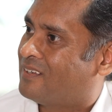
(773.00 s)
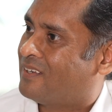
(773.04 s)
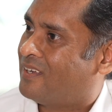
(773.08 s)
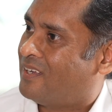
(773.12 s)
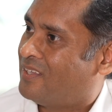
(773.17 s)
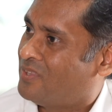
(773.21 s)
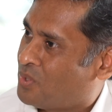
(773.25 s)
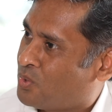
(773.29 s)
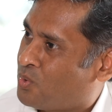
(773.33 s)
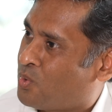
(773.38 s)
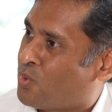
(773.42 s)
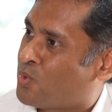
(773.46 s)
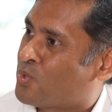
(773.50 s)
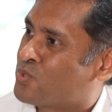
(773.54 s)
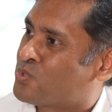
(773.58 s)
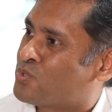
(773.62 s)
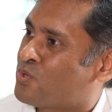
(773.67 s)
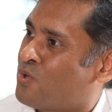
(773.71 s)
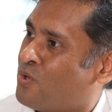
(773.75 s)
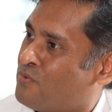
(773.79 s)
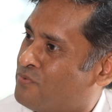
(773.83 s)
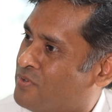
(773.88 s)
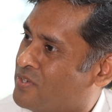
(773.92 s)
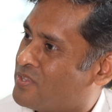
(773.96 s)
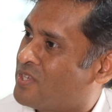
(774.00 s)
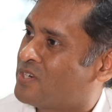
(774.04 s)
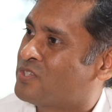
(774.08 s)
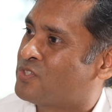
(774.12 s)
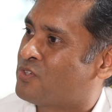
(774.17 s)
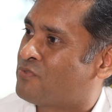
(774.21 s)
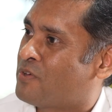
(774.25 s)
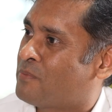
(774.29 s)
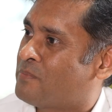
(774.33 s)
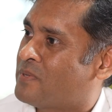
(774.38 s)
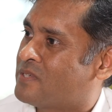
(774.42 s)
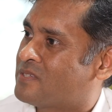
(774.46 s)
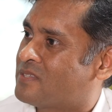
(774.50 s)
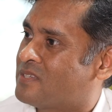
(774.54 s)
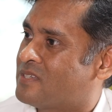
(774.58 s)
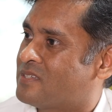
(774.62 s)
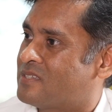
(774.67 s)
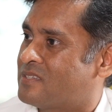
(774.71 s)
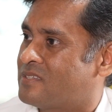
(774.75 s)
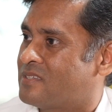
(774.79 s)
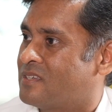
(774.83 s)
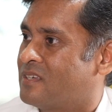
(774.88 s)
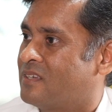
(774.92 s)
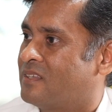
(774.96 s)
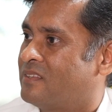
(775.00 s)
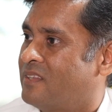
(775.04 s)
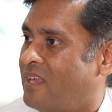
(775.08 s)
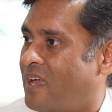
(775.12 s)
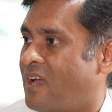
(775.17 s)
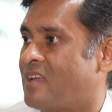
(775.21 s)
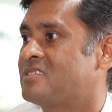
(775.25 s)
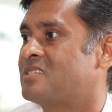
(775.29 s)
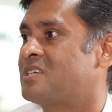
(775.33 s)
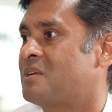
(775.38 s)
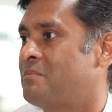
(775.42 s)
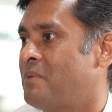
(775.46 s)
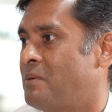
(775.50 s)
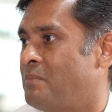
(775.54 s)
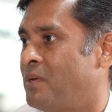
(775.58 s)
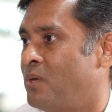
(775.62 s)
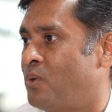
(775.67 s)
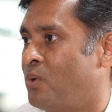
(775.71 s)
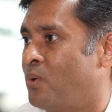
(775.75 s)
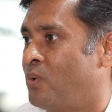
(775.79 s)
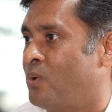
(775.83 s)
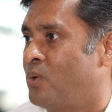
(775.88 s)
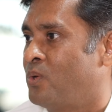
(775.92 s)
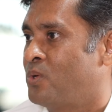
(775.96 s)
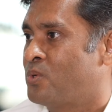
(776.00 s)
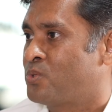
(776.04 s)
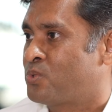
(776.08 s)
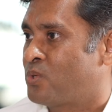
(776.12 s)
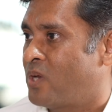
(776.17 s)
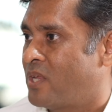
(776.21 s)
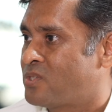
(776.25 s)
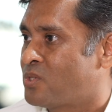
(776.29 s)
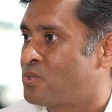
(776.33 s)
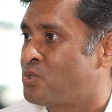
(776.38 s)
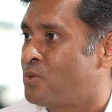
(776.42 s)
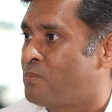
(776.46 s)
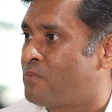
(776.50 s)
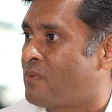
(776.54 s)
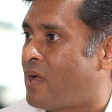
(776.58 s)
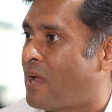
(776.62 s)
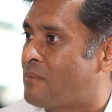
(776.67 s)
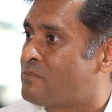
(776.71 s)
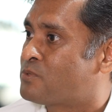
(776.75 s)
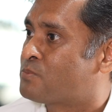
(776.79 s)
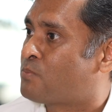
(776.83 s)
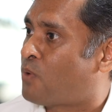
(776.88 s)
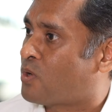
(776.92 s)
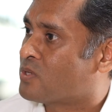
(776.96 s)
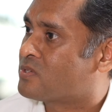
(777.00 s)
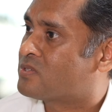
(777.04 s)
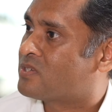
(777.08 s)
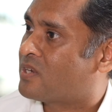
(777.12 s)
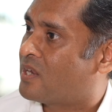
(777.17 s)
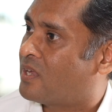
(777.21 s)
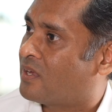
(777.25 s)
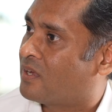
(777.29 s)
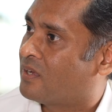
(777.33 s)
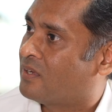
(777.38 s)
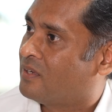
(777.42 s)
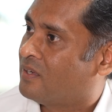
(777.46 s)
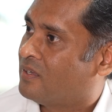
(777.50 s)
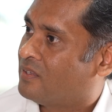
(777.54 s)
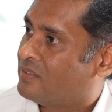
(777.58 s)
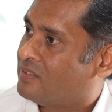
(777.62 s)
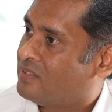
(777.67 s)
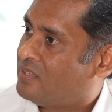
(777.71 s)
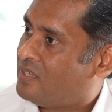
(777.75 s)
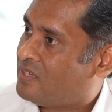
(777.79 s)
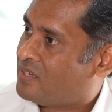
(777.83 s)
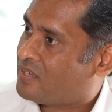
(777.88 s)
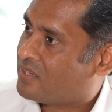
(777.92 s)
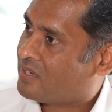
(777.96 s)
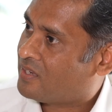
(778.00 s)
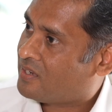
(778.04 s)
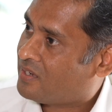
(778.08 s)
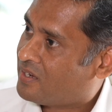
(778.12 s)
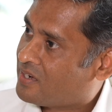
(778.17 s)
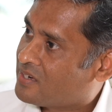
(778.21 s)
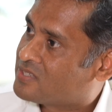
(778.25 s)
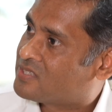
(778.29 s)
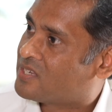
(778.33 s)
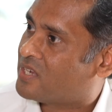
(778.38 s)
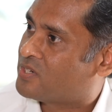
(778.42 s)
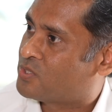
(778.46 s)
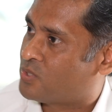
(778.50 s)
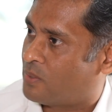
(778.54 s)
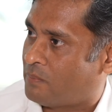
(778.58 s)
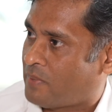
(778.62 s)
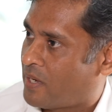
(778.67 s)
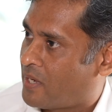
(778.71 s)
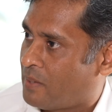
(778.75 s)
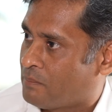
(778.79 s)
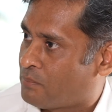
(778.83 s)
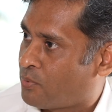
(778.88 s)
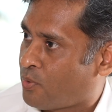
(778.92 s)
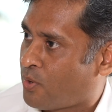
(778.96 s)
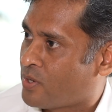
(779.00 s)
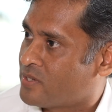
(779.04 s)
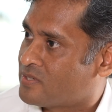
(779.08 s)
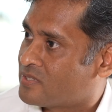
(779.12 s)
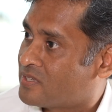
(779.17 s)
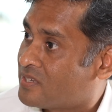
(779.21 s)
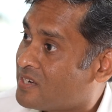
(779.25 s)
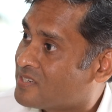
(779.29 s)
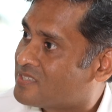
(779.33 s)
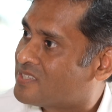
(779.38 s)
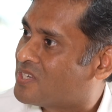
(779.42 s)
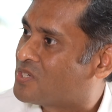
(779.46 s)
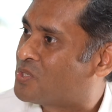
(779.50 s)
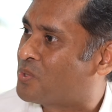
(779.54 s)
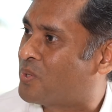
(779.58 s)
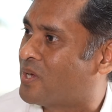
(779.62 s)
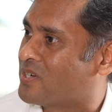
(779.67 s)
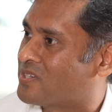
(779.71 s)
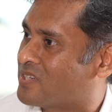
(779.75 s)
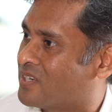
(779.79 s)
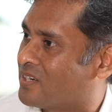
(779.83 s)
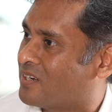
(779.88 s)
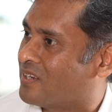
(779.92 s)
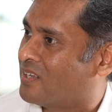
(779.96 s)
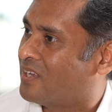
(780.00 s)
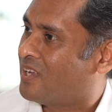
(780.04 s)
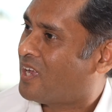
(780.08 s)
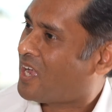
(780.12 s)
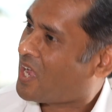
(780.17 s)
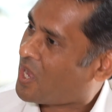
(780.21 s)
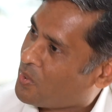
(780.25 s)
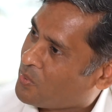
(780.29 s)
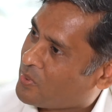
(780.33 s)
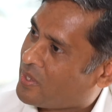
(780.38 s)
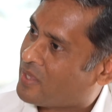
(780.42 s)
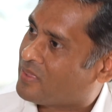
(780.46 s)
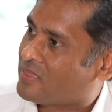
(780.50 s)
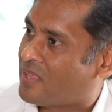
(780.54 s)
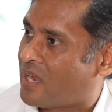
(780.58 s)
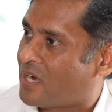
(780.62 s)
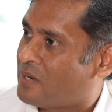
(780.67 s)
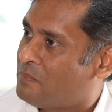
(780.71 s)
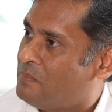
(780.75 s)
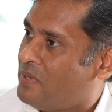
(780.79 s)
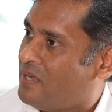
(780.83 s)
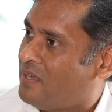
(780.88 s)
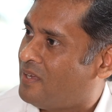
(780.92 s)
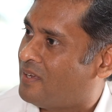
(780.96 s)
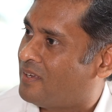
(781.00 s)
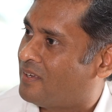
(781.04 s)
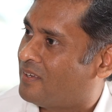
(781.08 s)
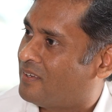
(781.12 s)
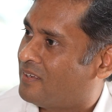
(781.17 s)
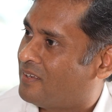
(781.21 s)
in the course of furtherance of your business? The answer may be no. So let's assume I'm sponsoring the my employees' kids' education. How can that be